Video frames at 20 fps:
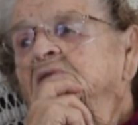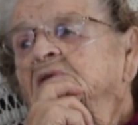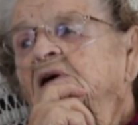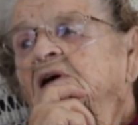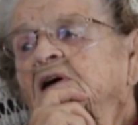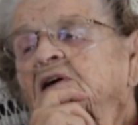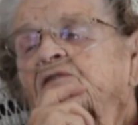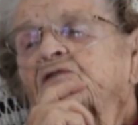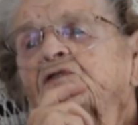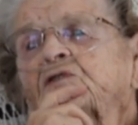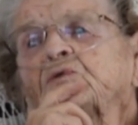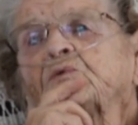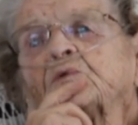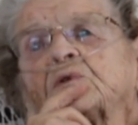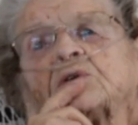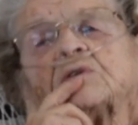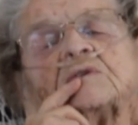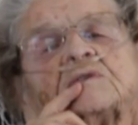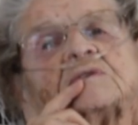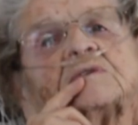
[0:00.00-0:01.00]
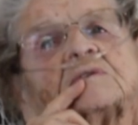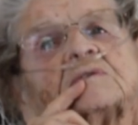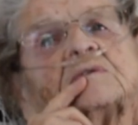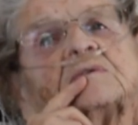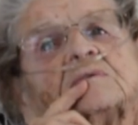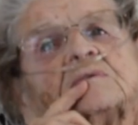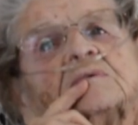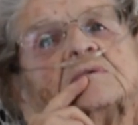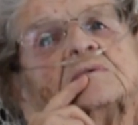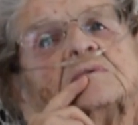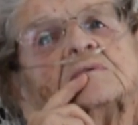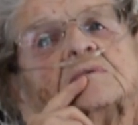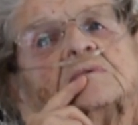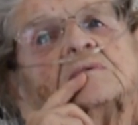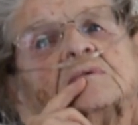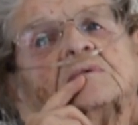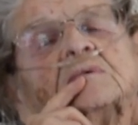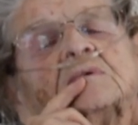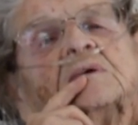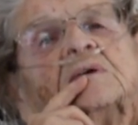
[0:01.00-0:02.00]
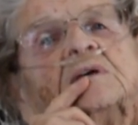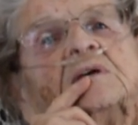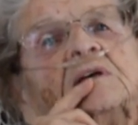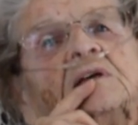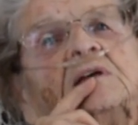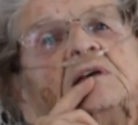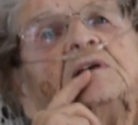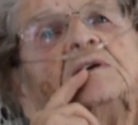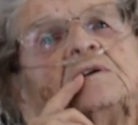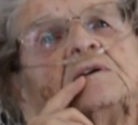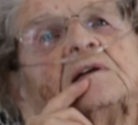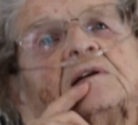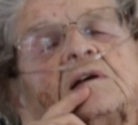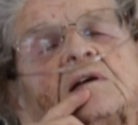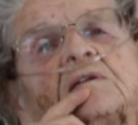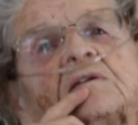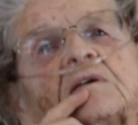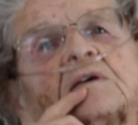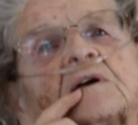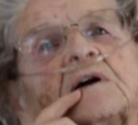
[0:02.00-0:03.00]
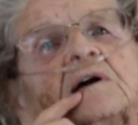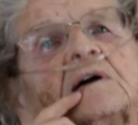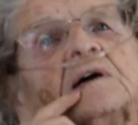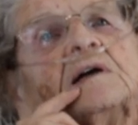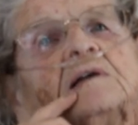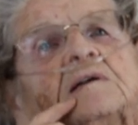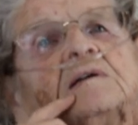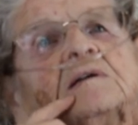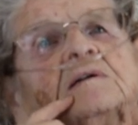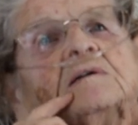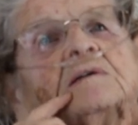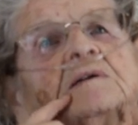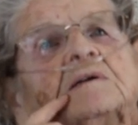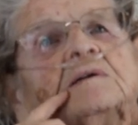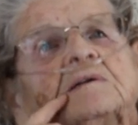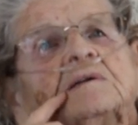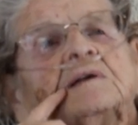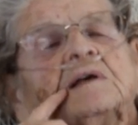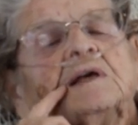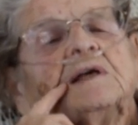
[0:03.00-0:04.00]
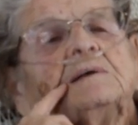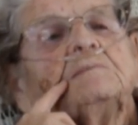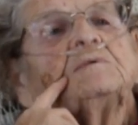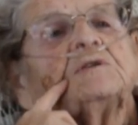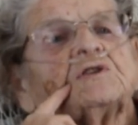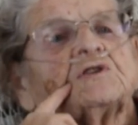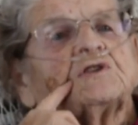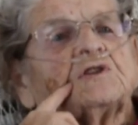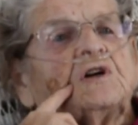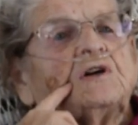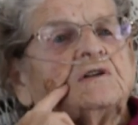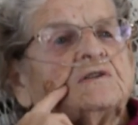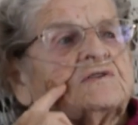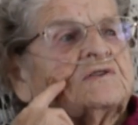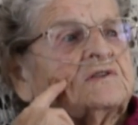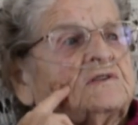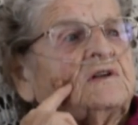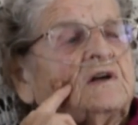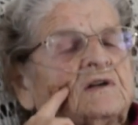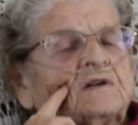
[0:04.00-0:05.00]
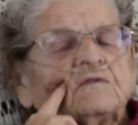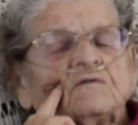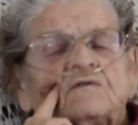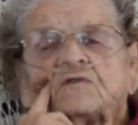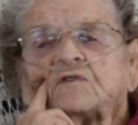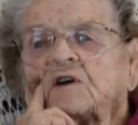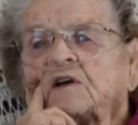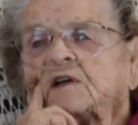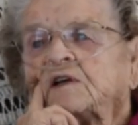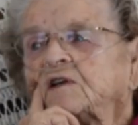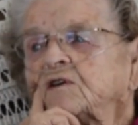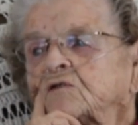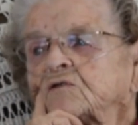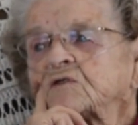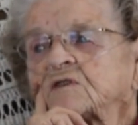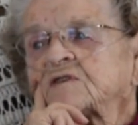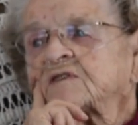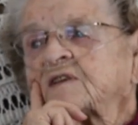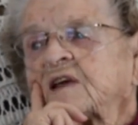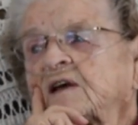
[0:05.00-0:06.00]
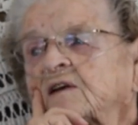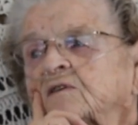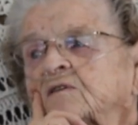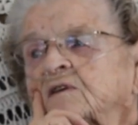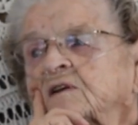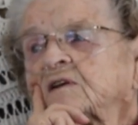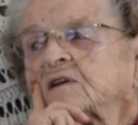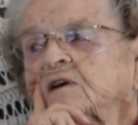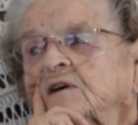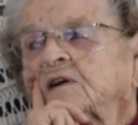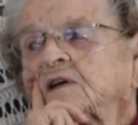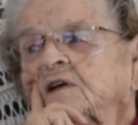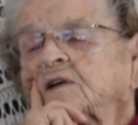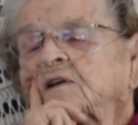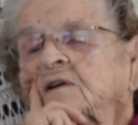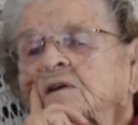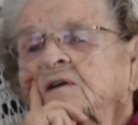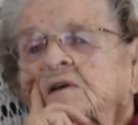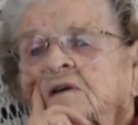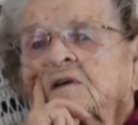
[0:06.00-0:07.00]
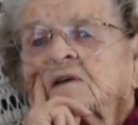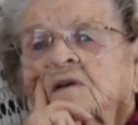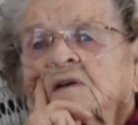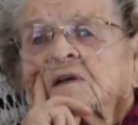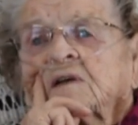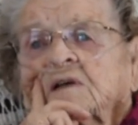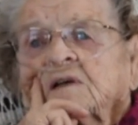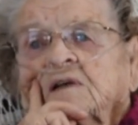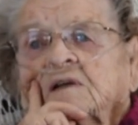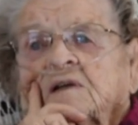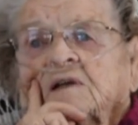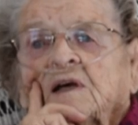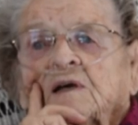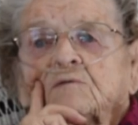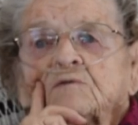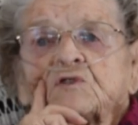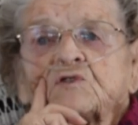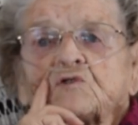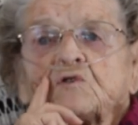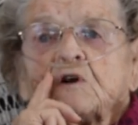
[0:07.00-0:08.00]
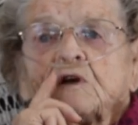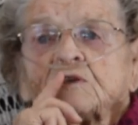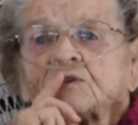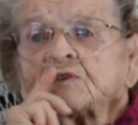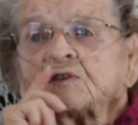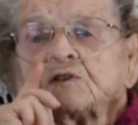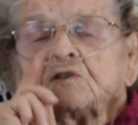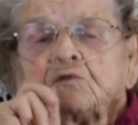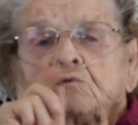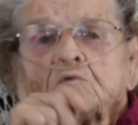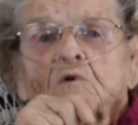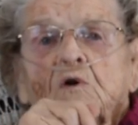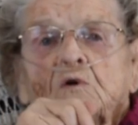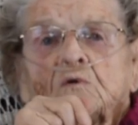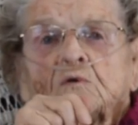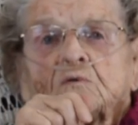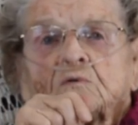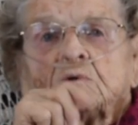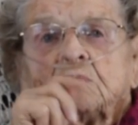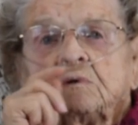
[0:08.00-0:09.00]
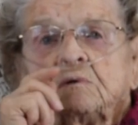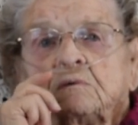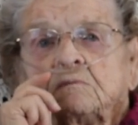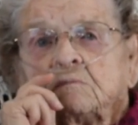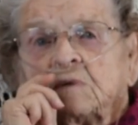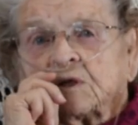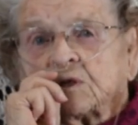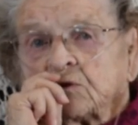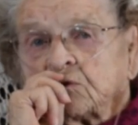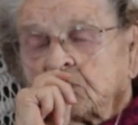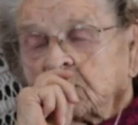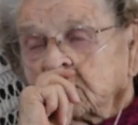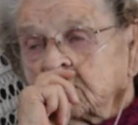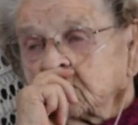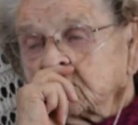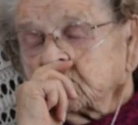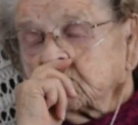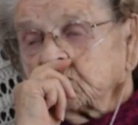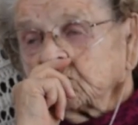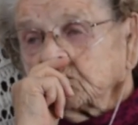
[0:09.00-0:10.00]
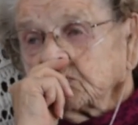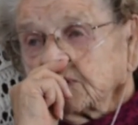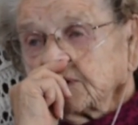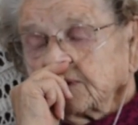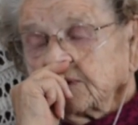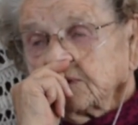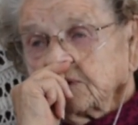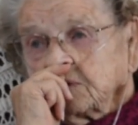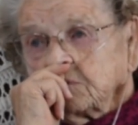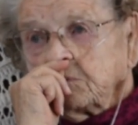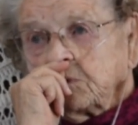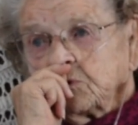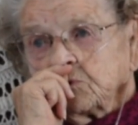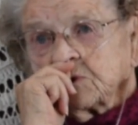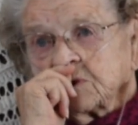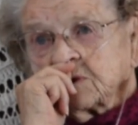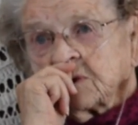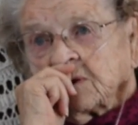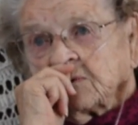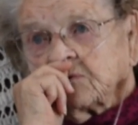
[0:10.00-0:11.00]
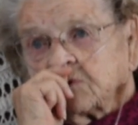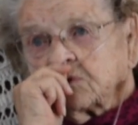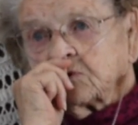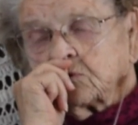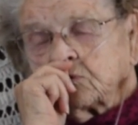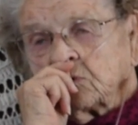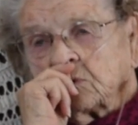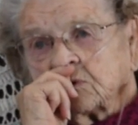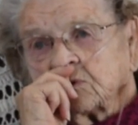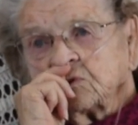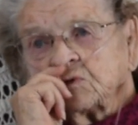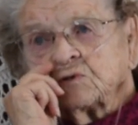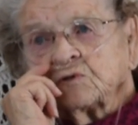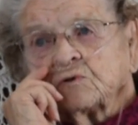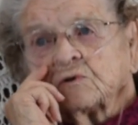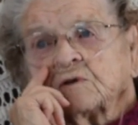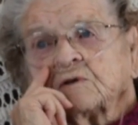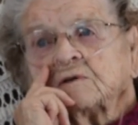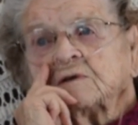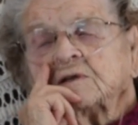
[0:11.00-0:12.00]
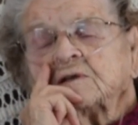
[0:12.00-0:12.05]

afterwards, he and another guy came to Johnson on a Friday or Saturday night, and I was crossing the road by the drugstore there, the post office drugstore,